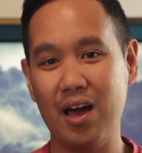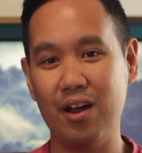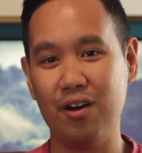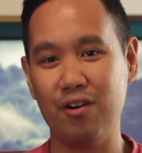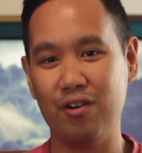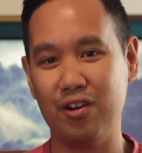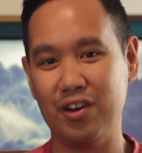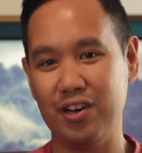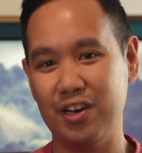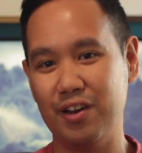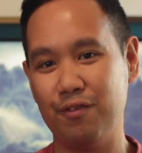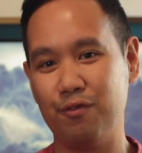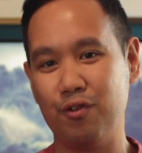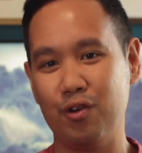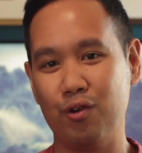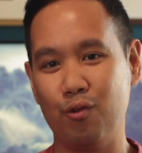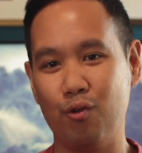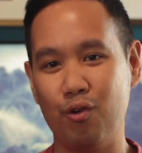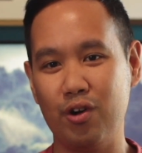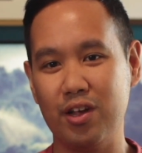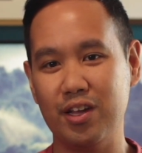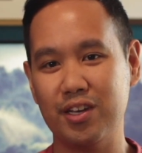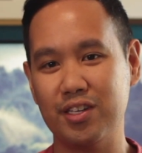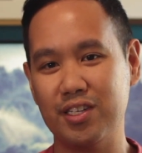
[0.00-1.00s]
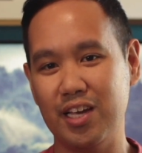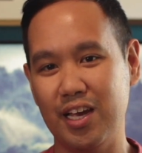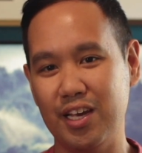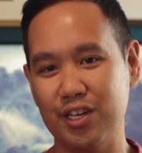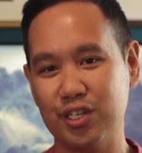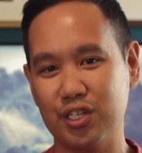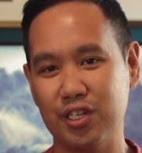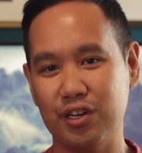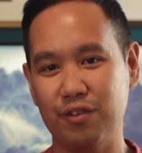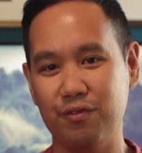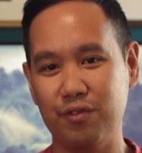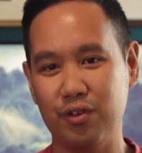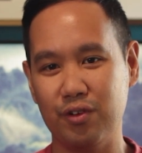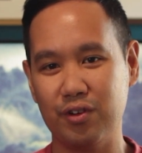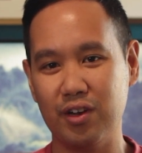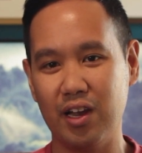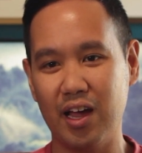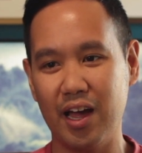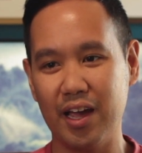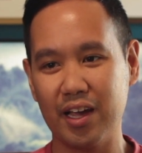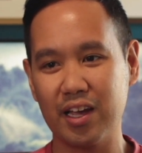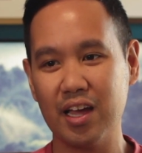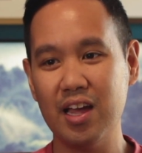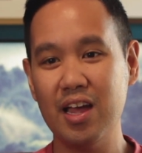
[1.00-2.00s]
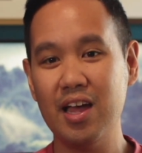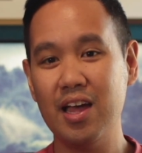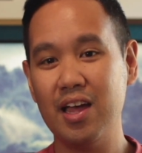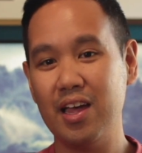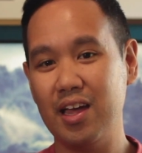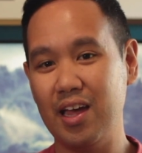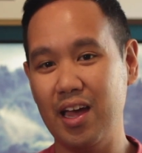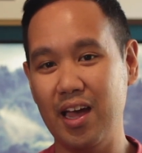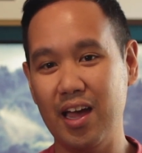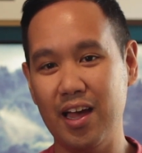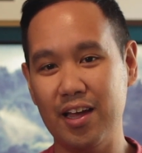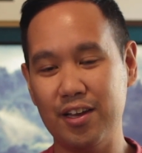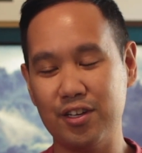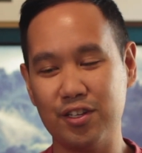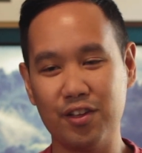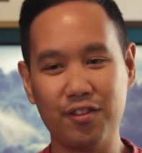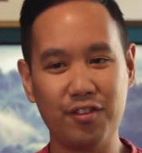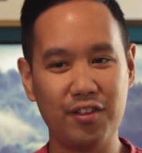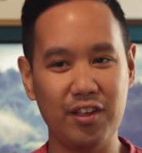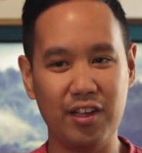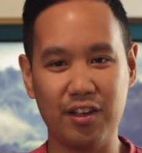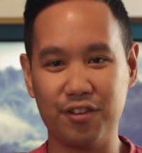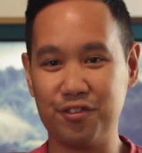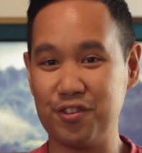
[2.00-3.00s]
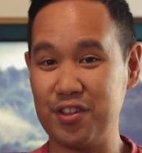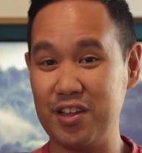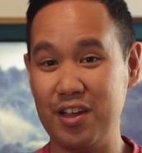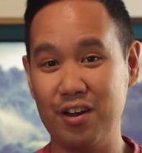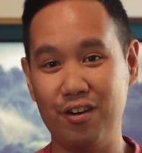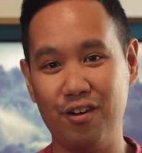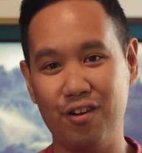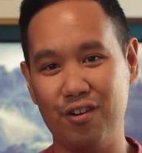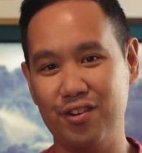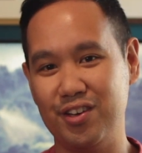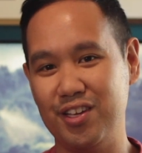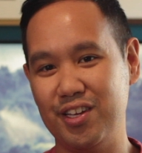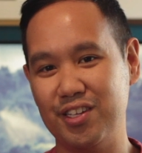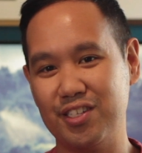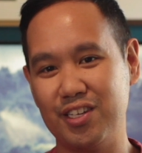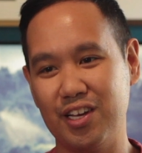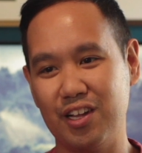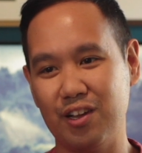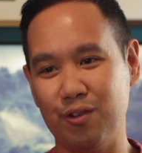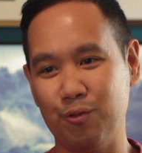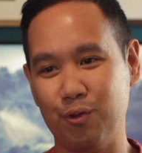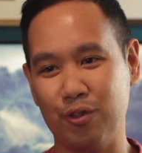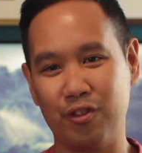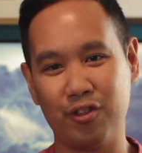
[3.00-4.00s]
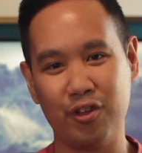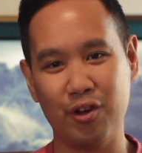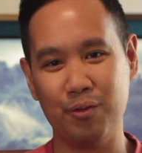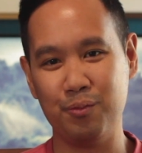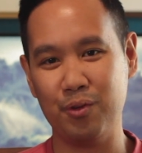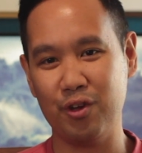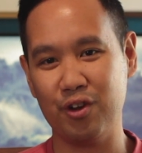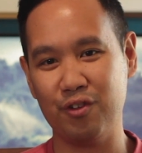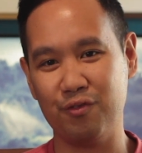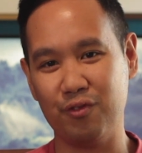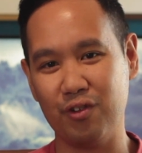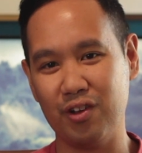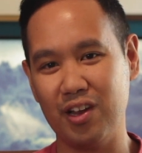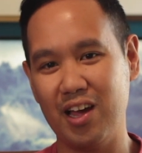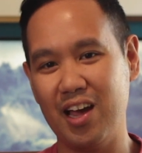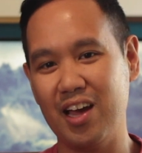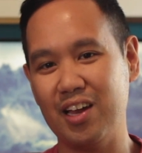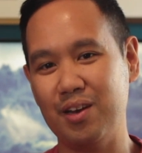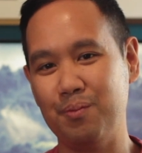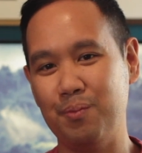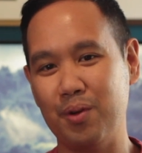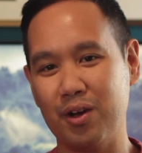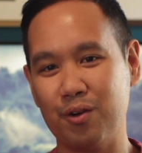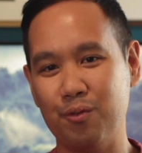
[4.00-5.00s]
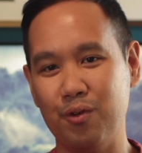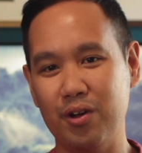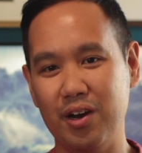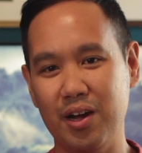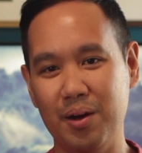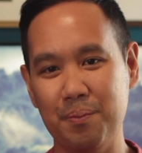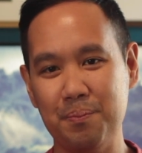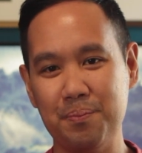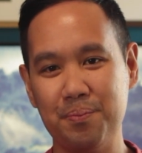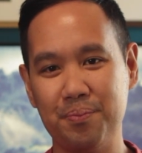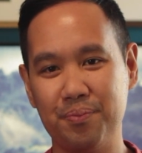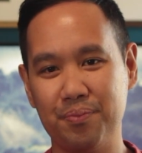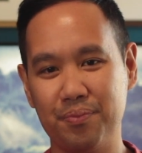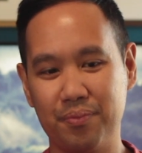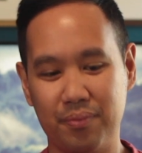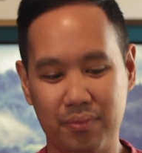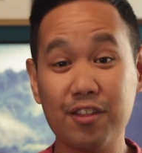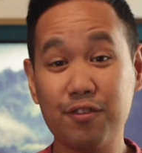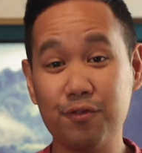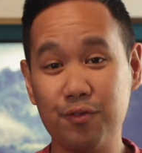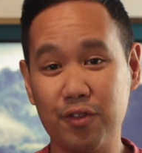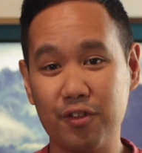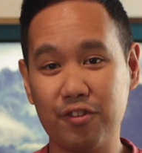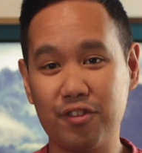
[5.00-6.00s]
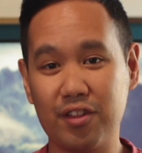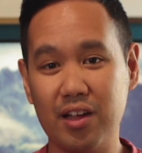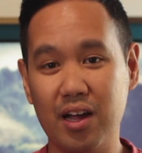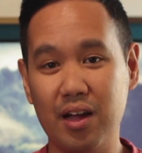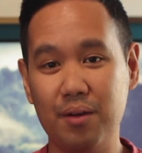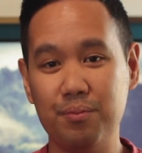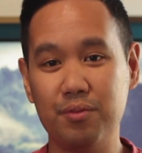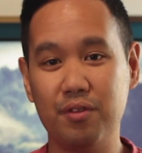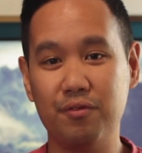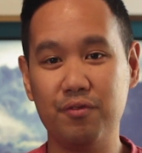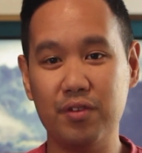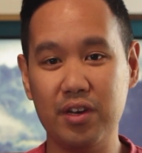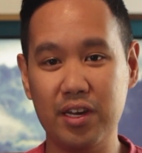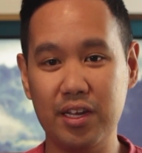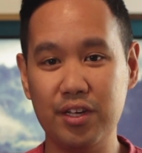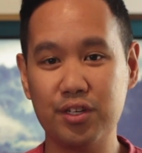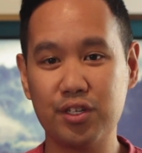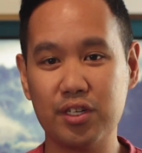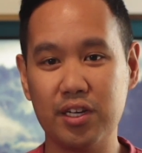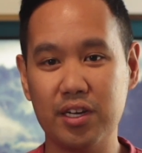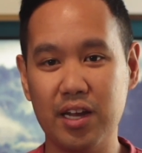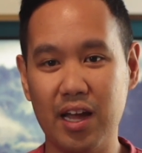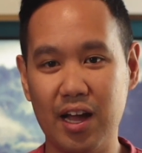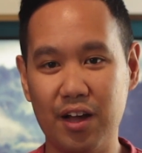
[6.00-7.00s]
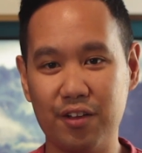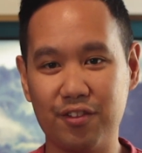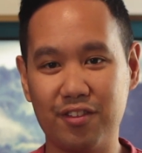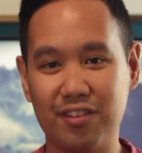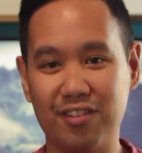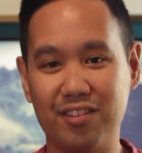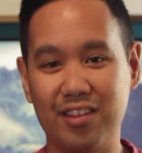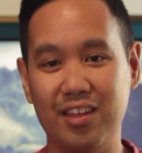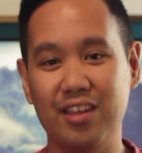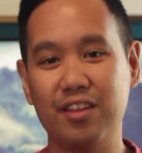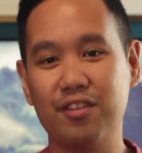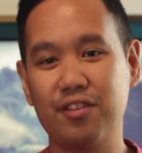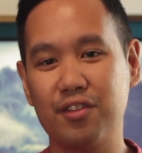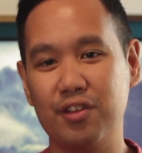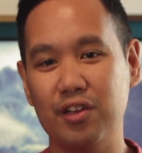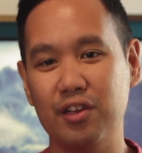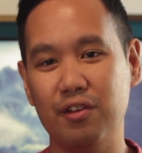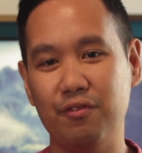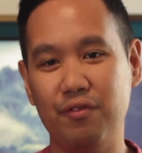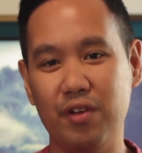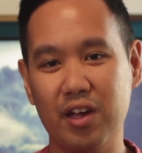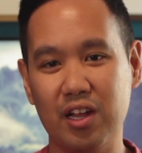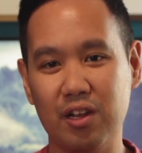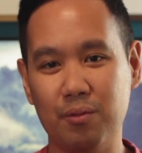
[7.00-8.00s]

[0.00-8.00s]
pattern, a different orientation if you'd like, and just the exterior detail was so beautiful I had to pick one up. As of this time, the Venetian houses is still